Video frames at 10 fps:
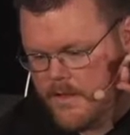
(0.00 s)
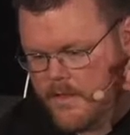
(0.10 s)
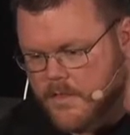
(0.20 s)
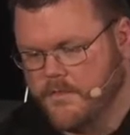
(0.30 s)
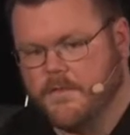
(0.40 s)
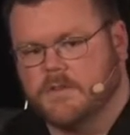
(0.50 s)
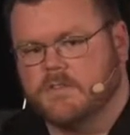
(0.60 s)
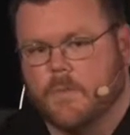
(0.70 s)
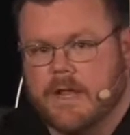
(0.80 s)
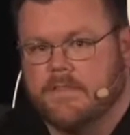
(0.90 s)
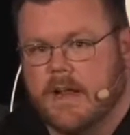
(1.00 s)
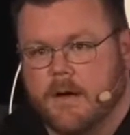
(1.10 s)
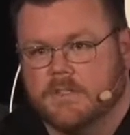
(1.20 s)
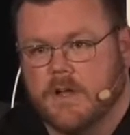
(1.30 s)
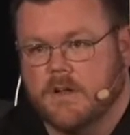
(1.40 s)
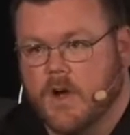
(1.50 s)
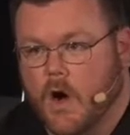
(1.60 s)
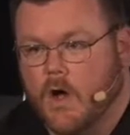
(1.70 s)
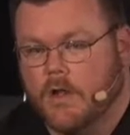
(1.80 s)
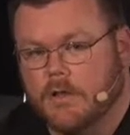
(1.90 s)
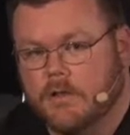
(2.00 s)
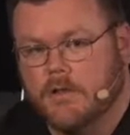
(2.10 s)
the first week that I was on call